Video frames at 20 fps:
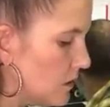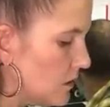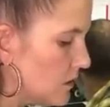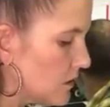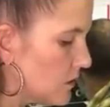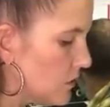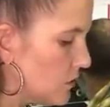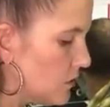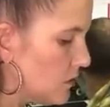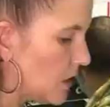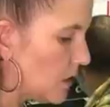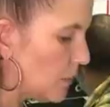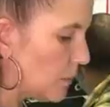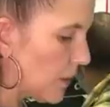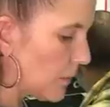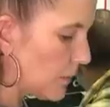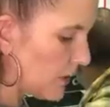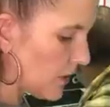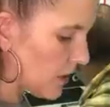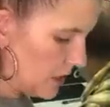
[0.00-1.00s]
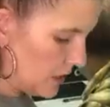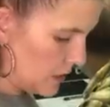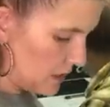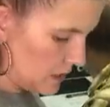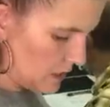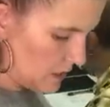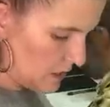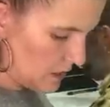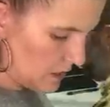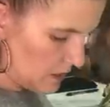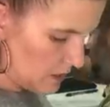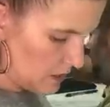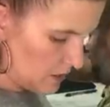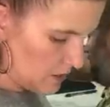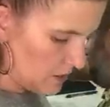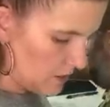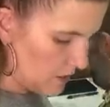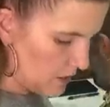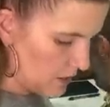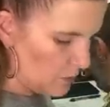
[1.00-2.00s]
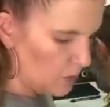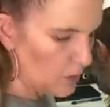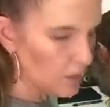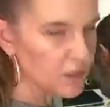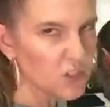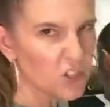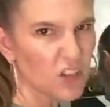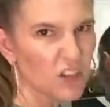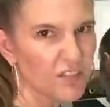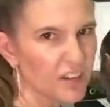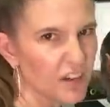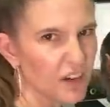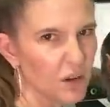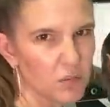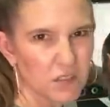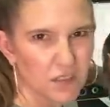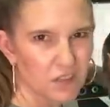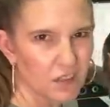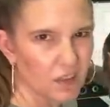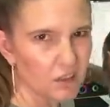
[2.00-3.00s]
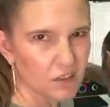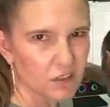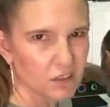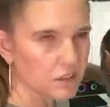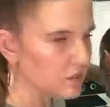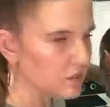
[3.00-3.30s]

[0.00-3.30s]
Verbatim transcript: to keep our books. Okay. We're always trying to figure out what to title these